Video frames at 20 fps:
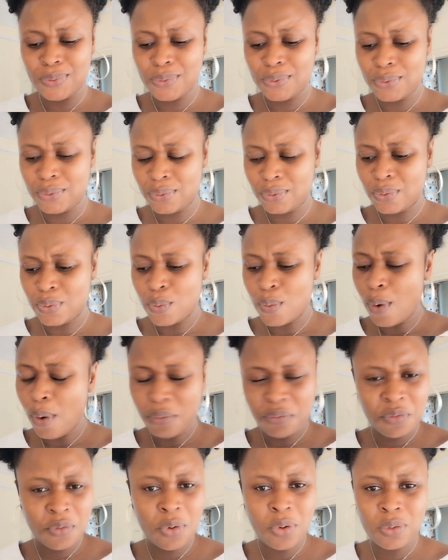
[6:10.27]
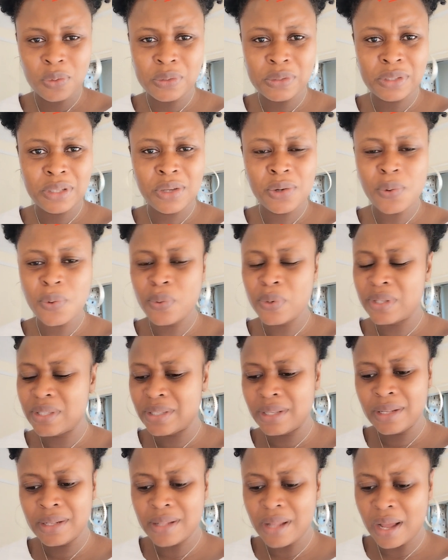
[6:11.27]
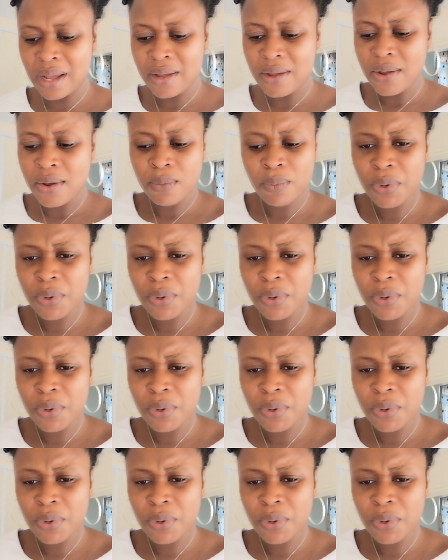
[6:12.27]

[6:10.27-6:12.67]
Of course, he always say that.